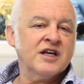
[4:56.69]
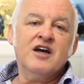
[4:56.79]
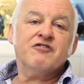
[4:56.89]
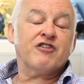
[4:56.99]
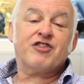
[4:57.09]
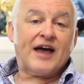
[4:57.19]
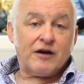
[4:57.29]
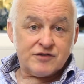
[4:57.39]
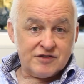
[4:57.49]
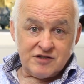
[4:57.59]
for
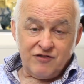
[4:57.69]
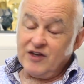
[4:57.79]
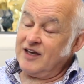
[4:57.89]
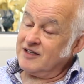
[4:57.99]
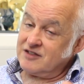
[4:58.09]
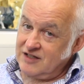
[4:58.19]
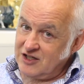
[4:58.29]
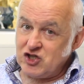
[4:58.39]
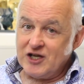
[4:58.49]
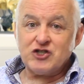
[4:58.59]
thousands of years,
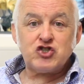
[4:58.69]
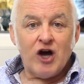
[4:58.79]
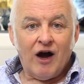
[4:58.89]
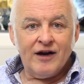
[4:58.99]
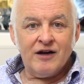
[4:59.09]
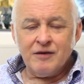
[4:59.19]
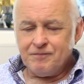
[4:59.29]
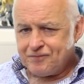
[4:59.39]
initially in China,